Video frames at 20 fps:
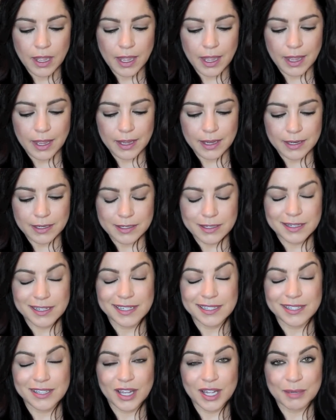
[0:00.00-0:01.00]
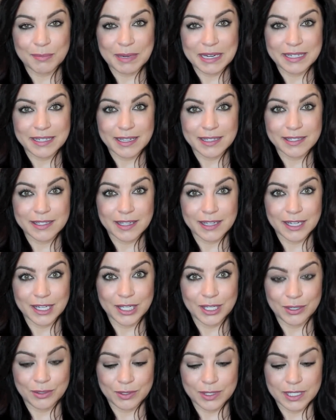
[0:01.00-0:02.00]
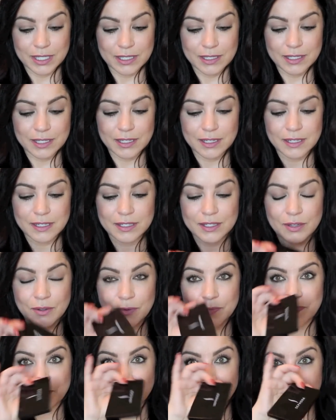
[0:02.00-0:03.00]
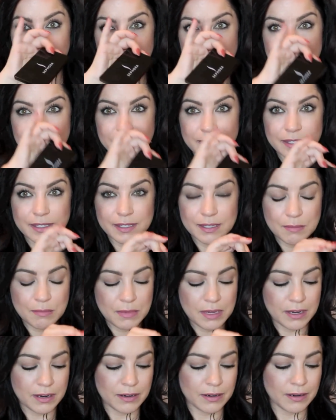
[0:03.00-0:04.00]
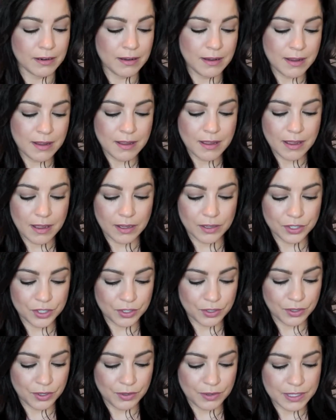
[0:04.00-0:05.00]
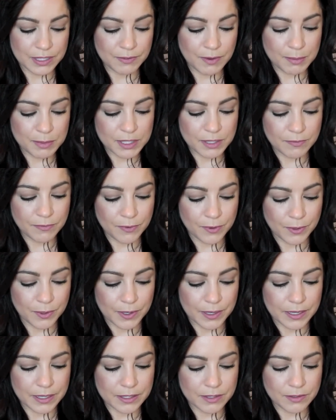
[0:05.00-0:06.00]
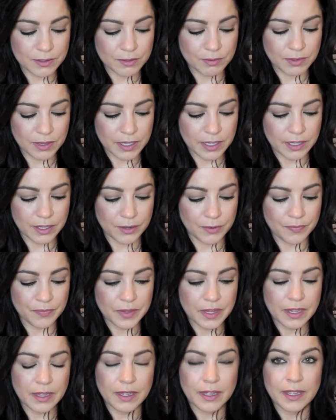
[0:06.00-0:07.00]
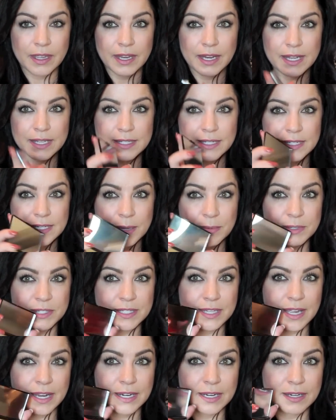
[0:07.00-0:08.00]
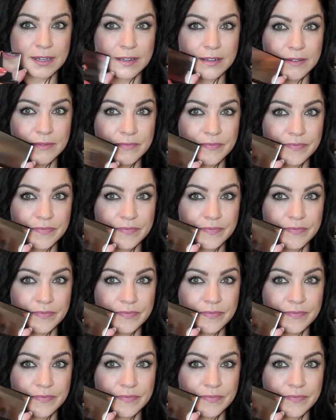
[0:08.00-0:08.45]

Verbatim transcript: and it's on my desk, and I use it. So it's just a mirror. I'll show you. It's from Sephora, so it's really cute. It has a double-sided